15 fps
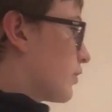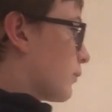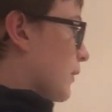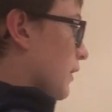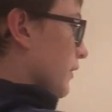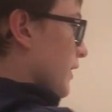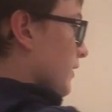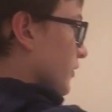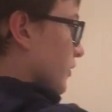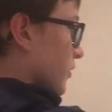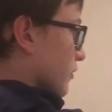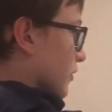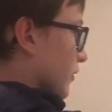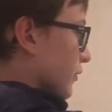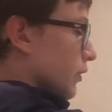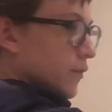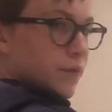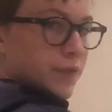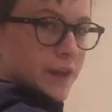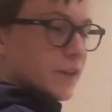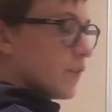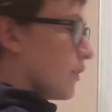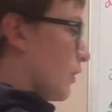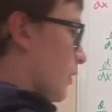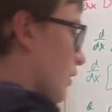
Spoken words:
Well, that's the derivative of this,